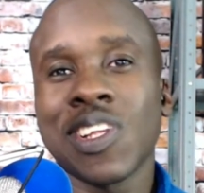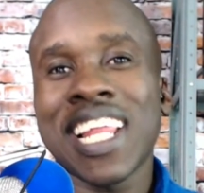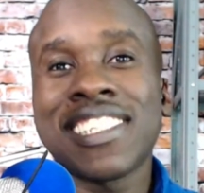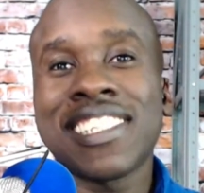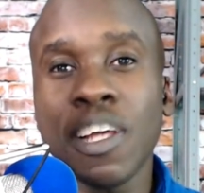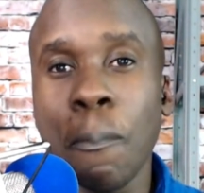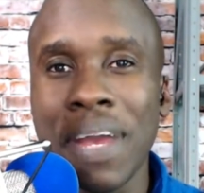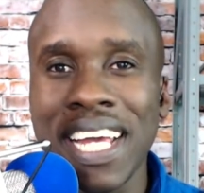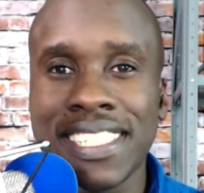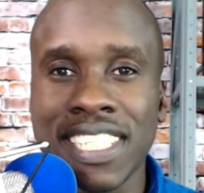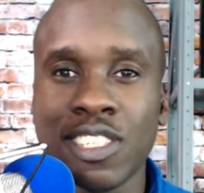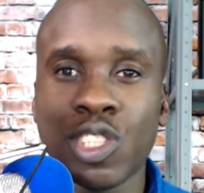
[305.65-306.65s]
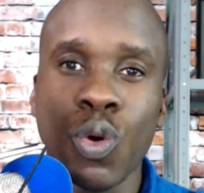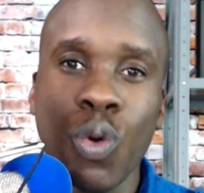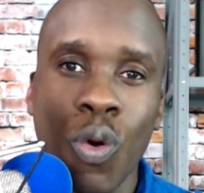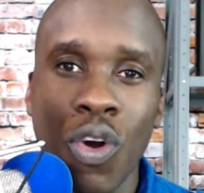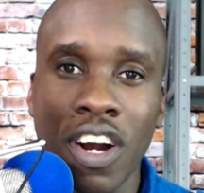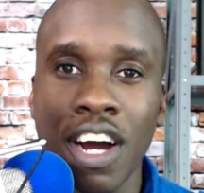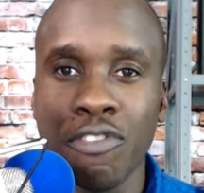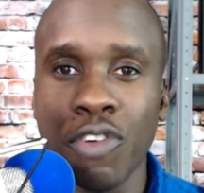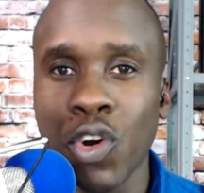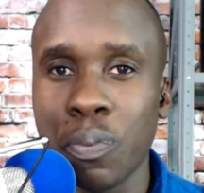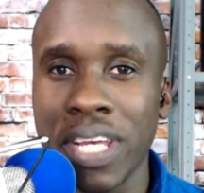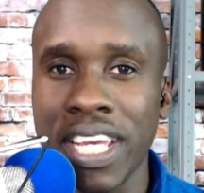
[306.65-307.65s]
So that's a basic tour
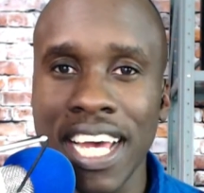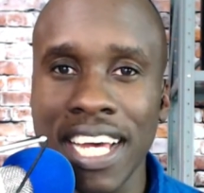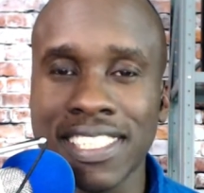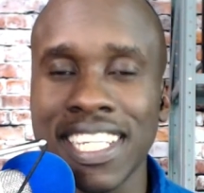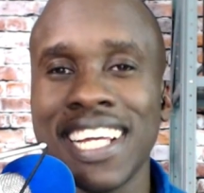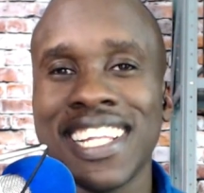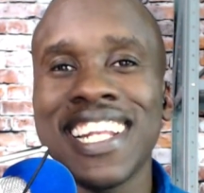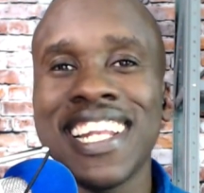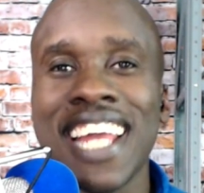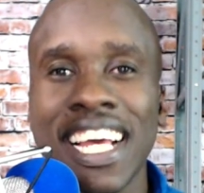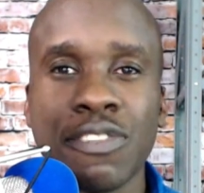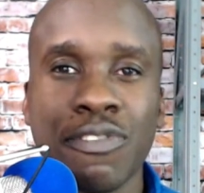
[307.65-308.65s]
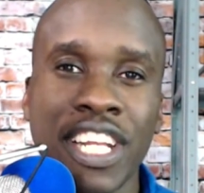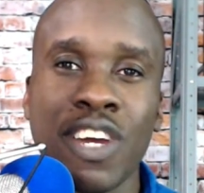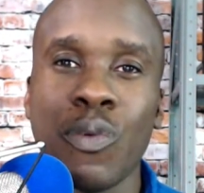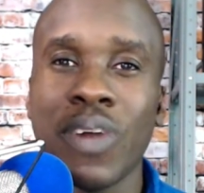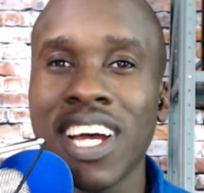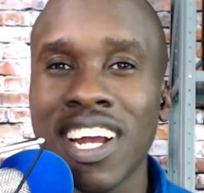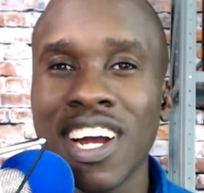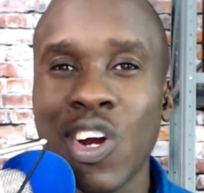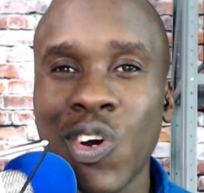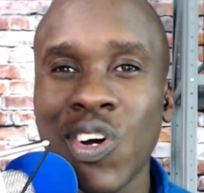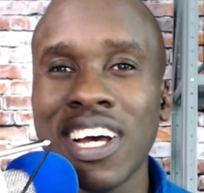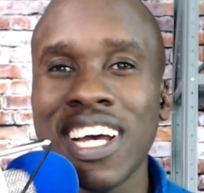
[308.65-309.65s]
of OBS. In the next video, we're gonna
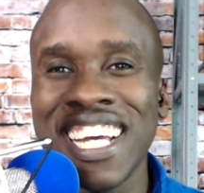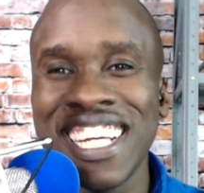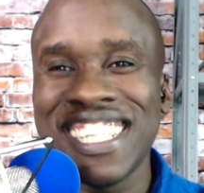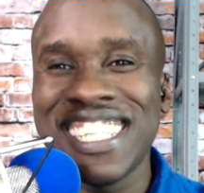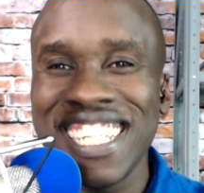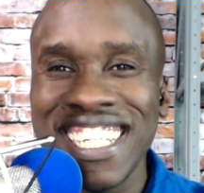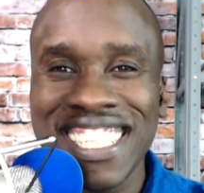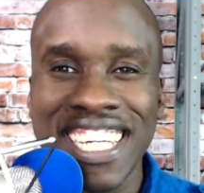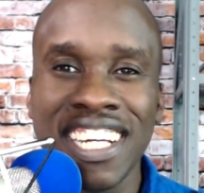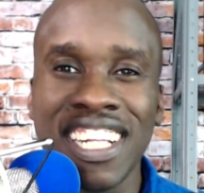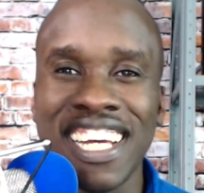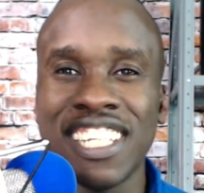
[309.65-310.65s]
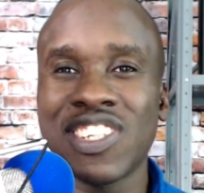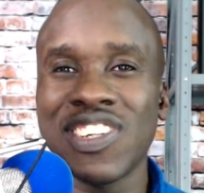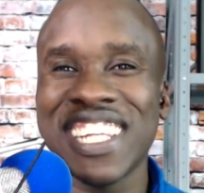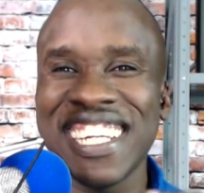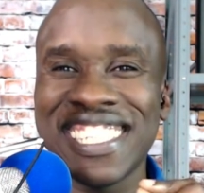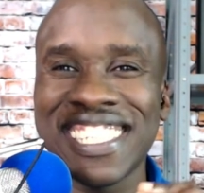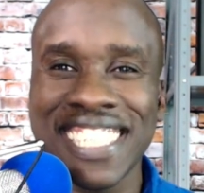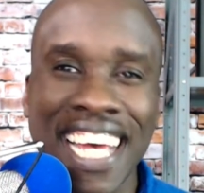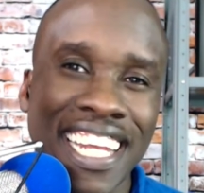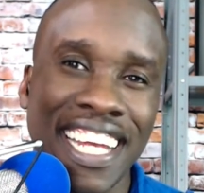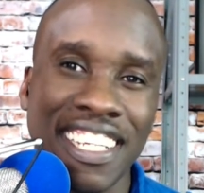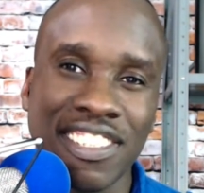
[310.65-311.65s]
go in detail into the
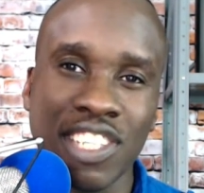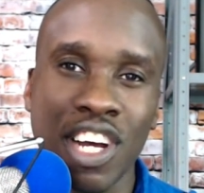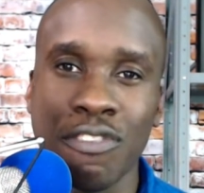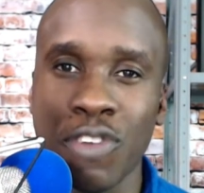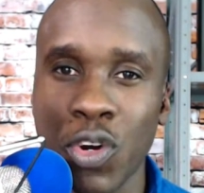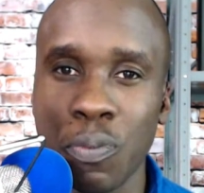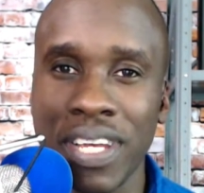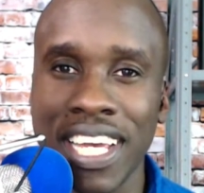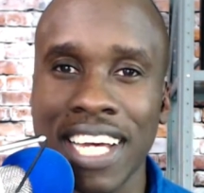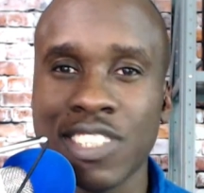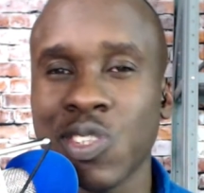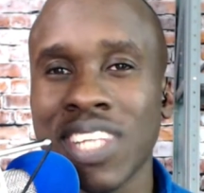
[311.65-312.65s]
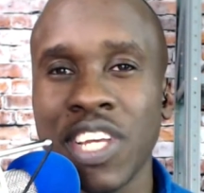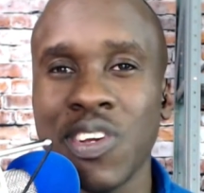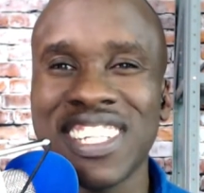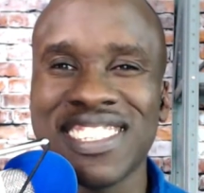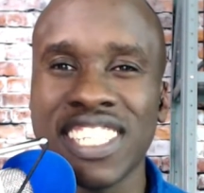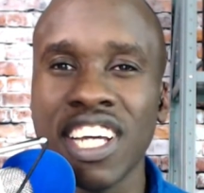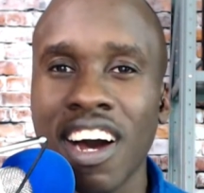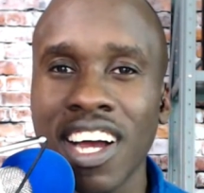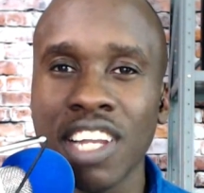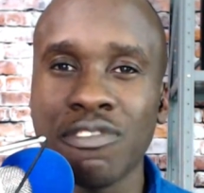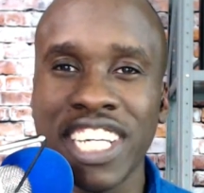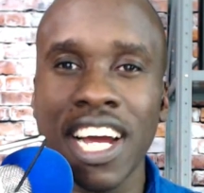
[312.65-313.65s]
settings of OBS so that you can see
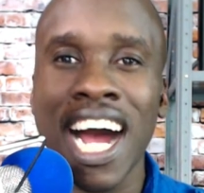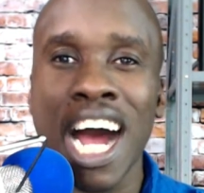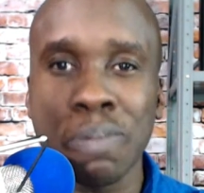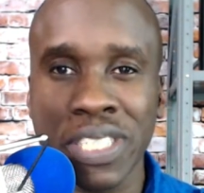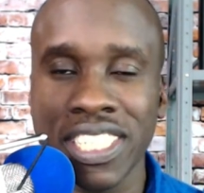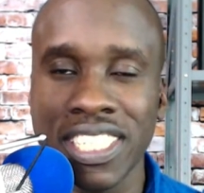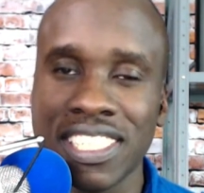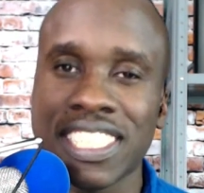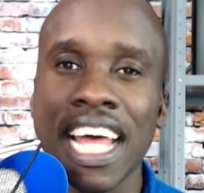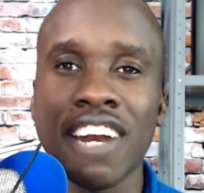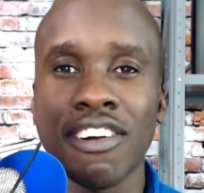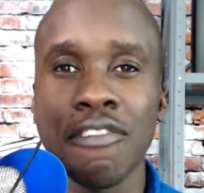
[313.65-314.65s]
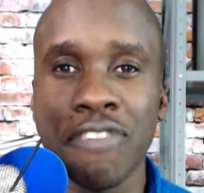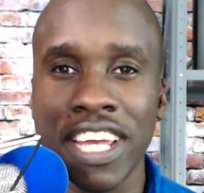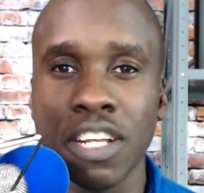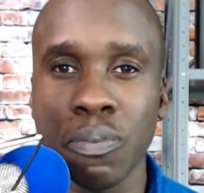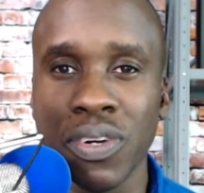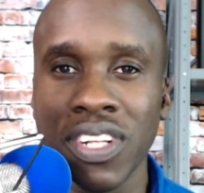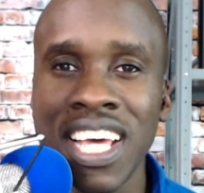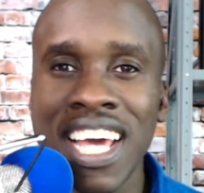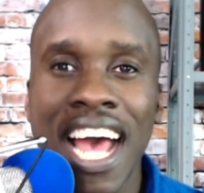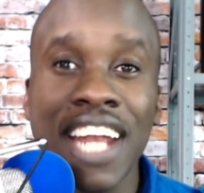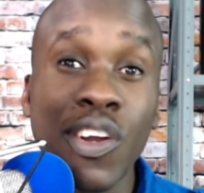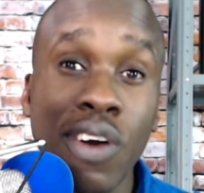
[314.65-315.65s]
all of the options that are available
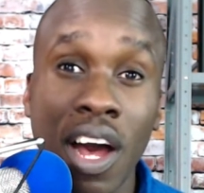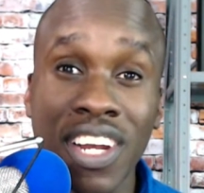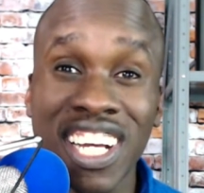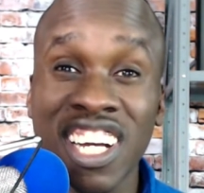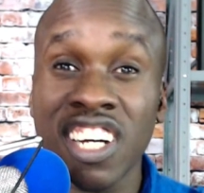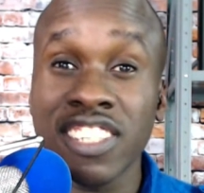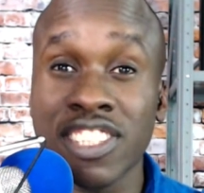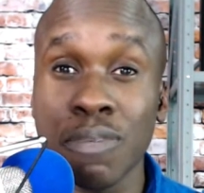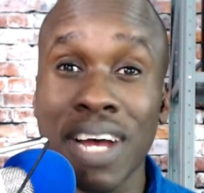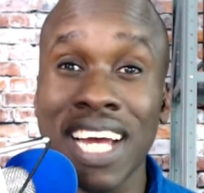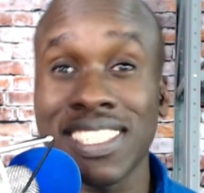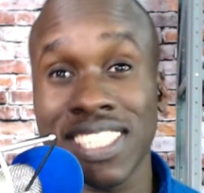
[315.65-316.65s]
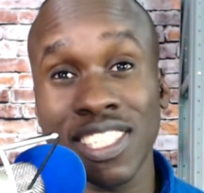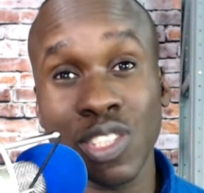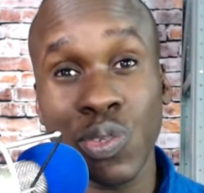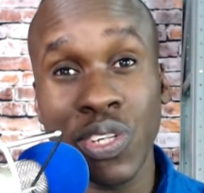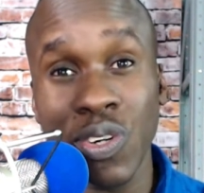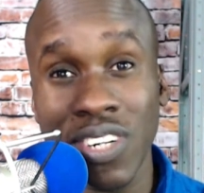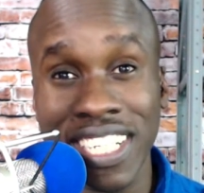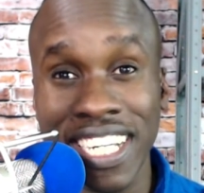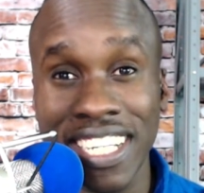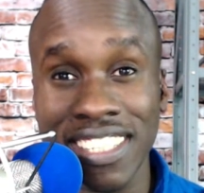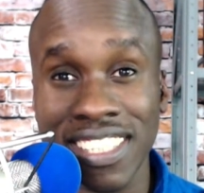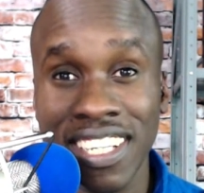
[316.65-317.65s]
and know how to customize it to your
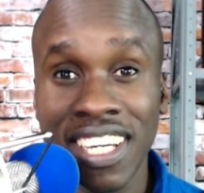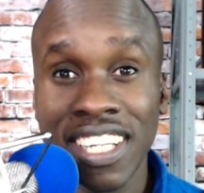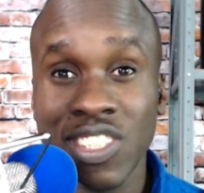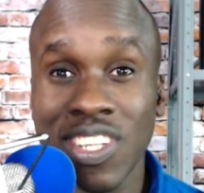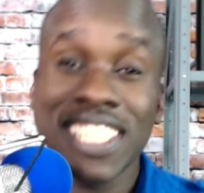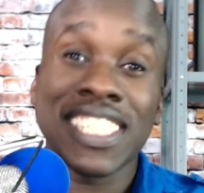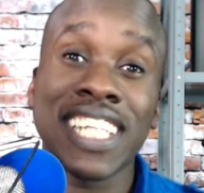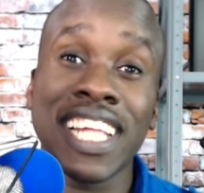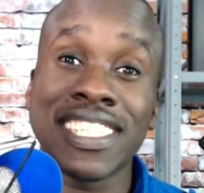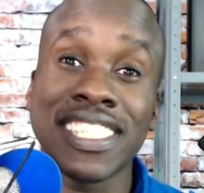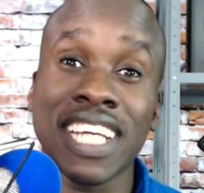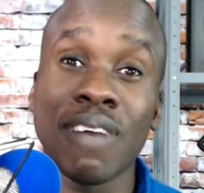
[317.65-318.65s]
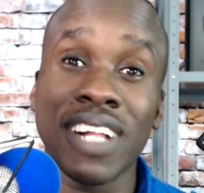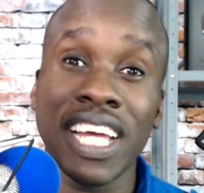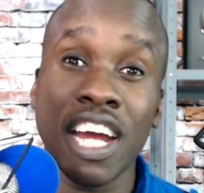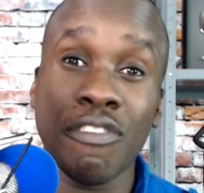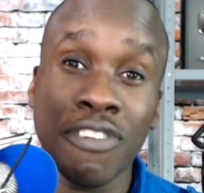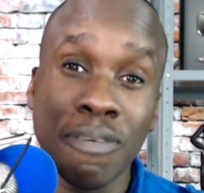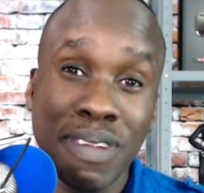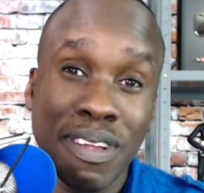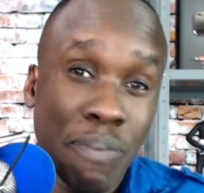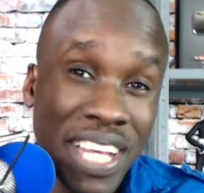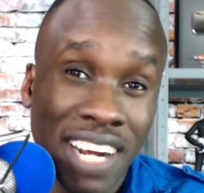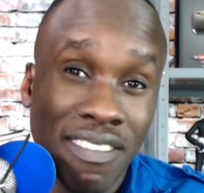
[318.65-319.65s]
needs. So this is Leslie Samuel here from
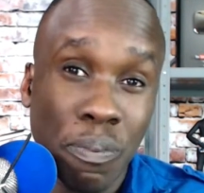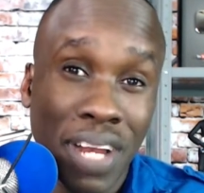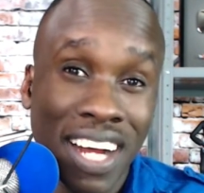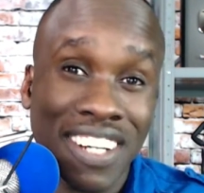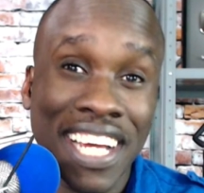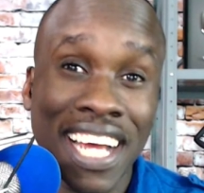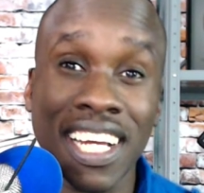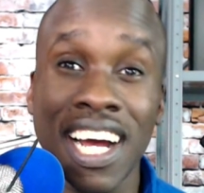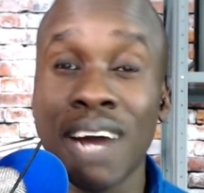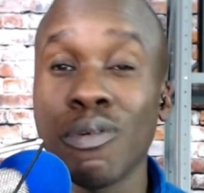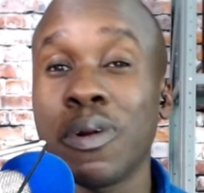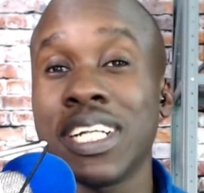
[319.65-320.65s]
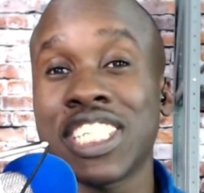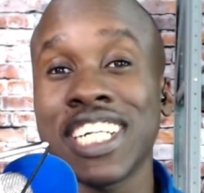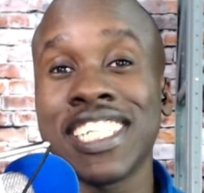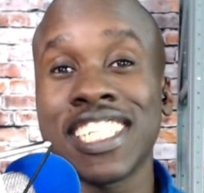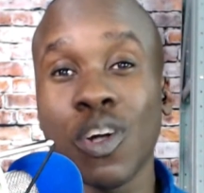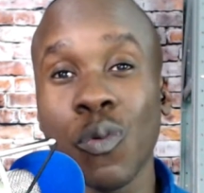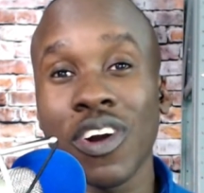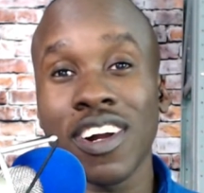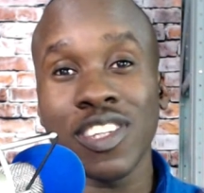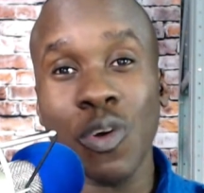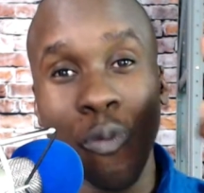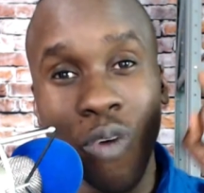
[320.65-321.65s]
BecomeAblogger.com where we're changing the
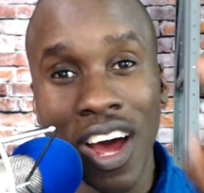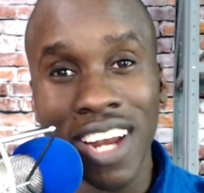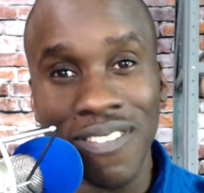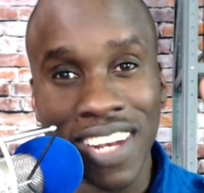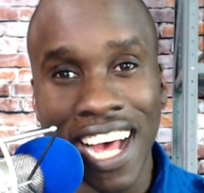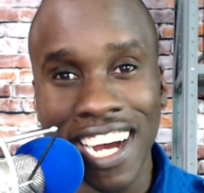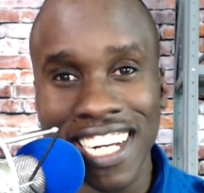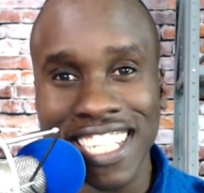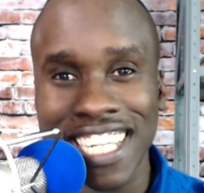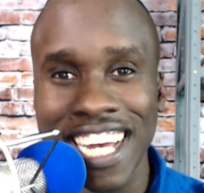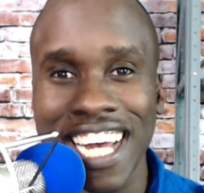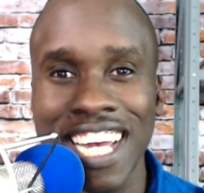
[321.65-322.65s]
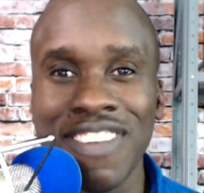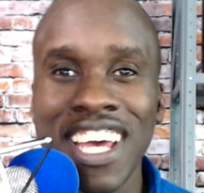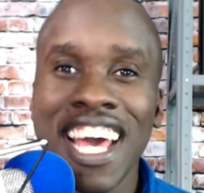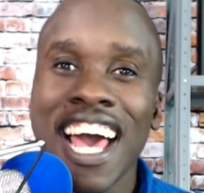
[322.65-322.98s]
world one blog at a time.